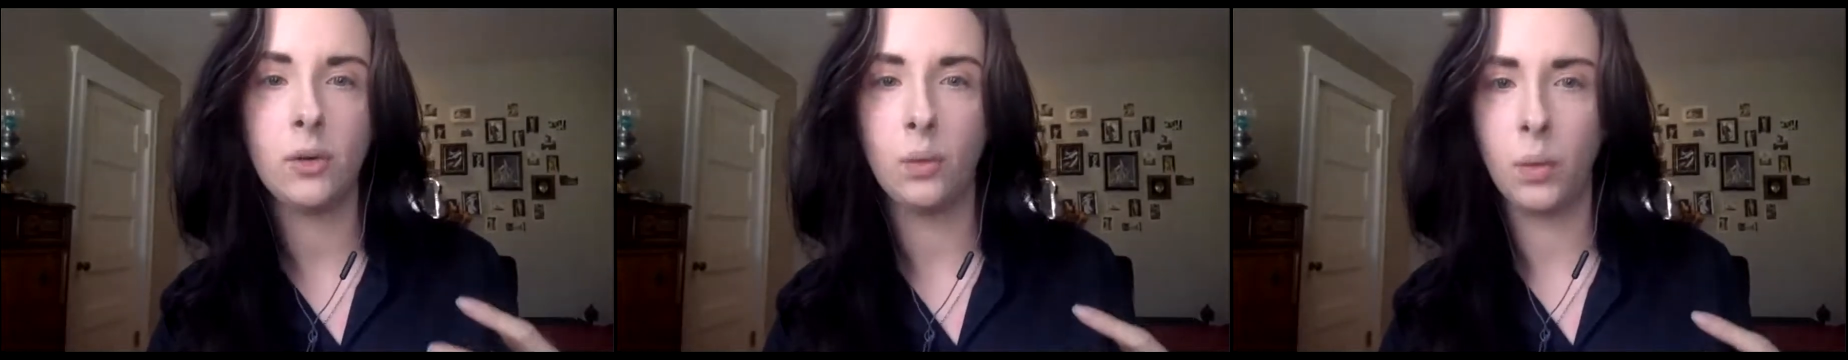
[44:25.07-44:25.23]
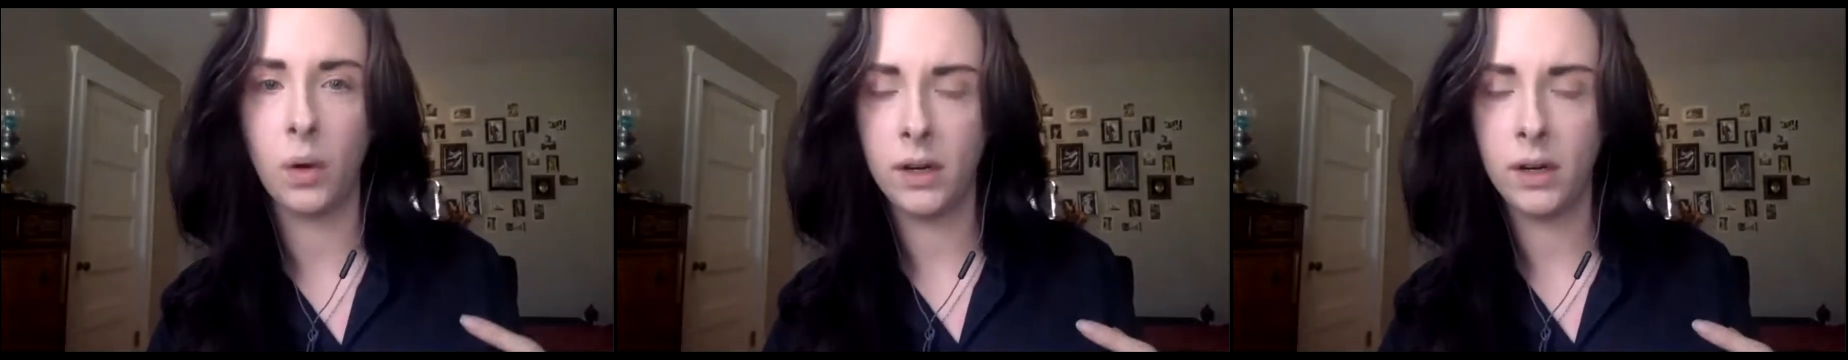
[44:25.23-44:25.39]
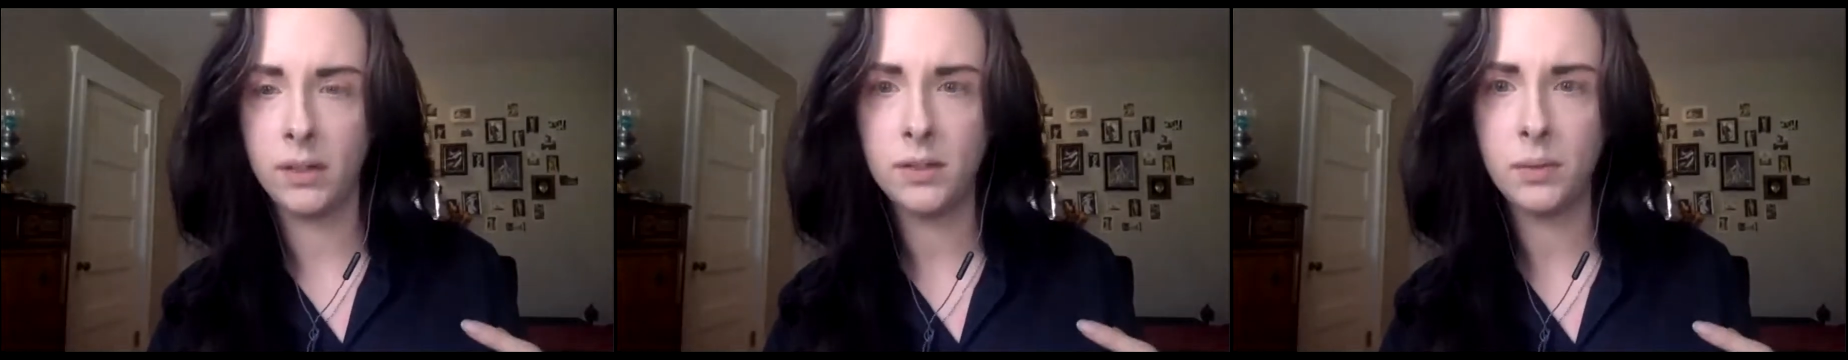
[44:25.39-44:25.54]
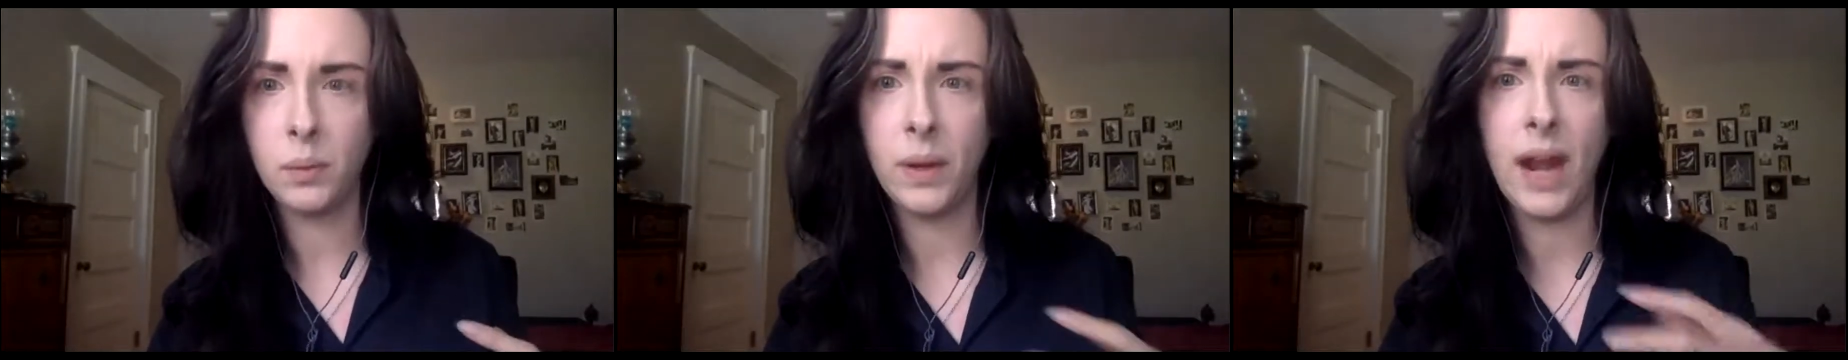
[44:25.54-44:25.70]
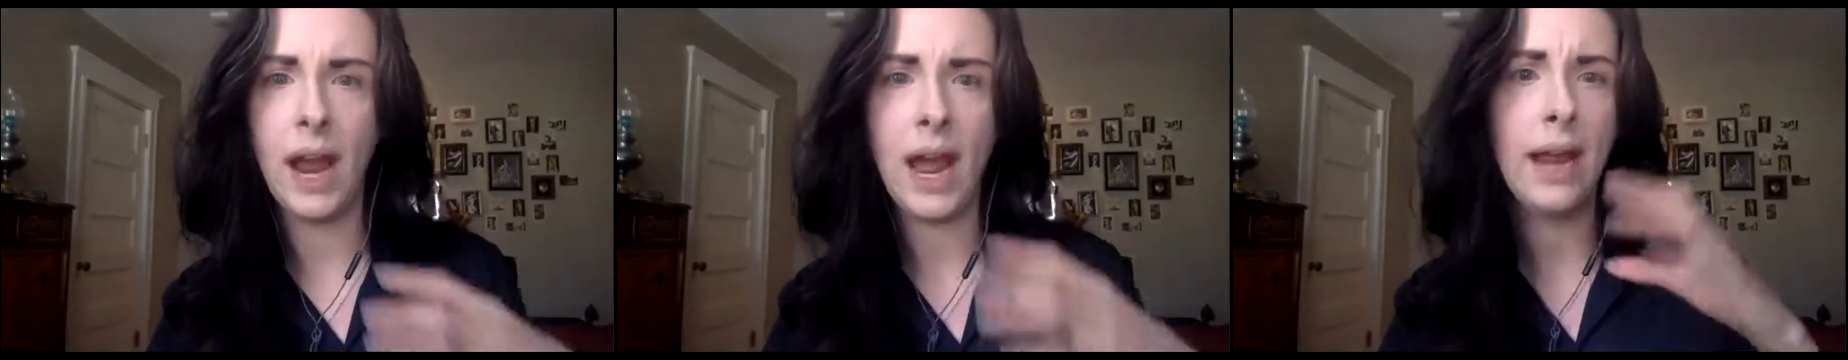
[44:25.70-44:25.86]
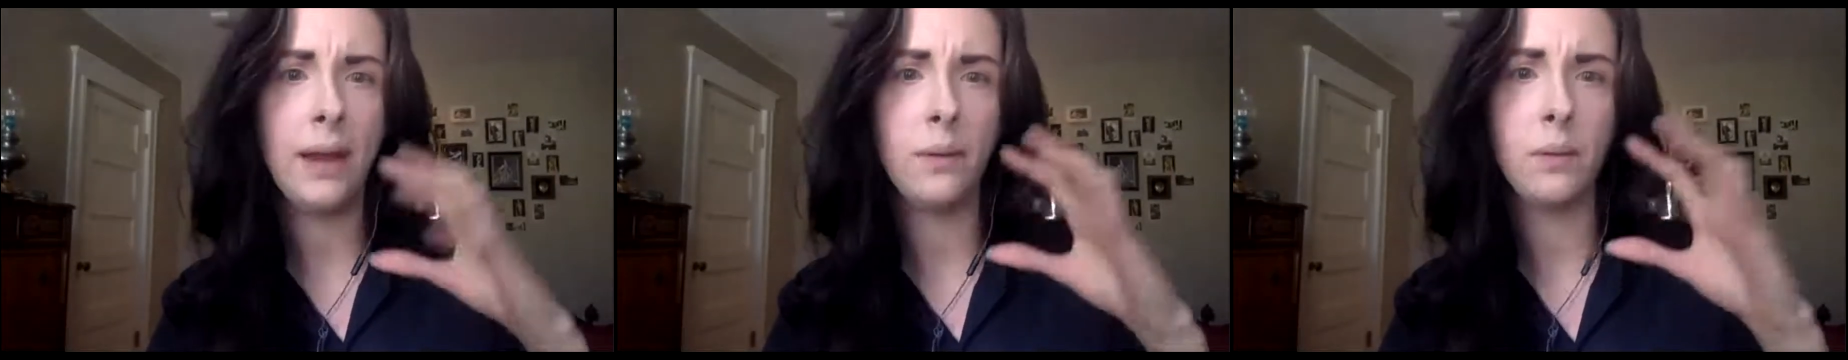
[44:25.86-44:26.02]
words what
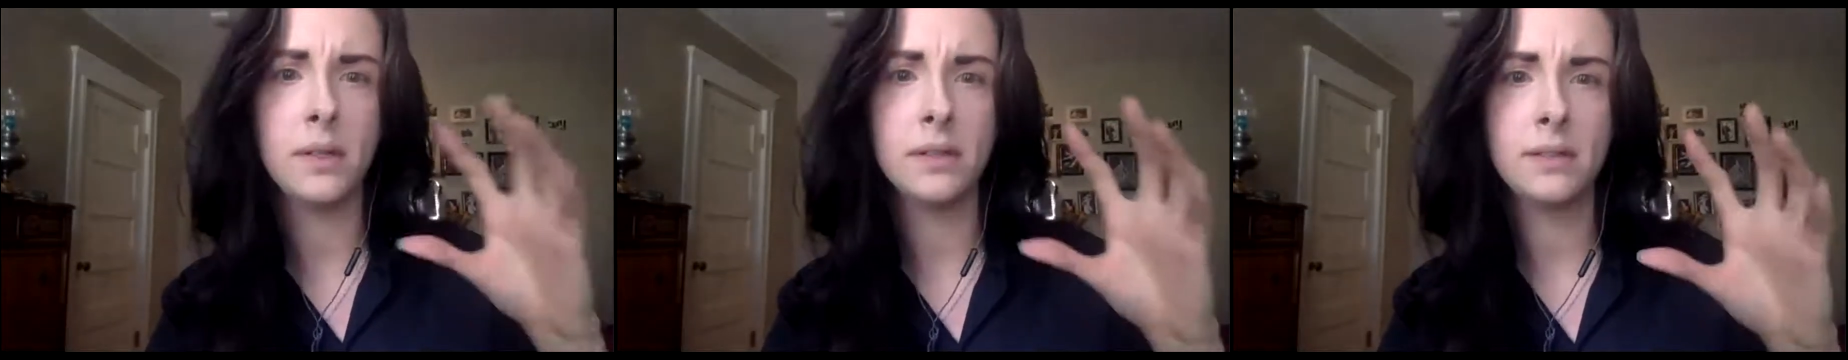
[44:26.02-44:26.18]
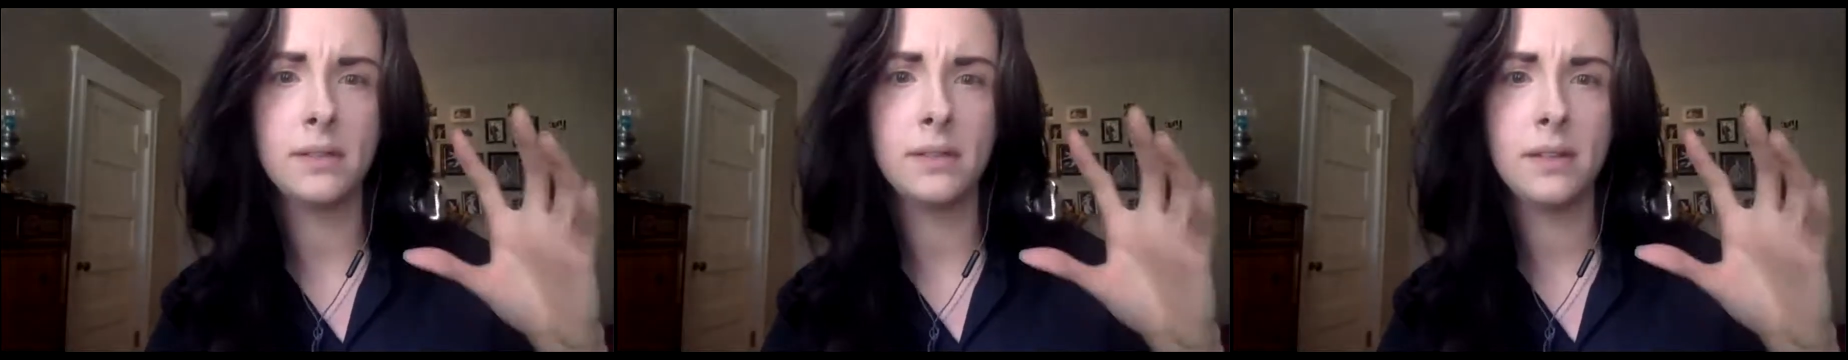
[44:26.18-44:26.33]
I was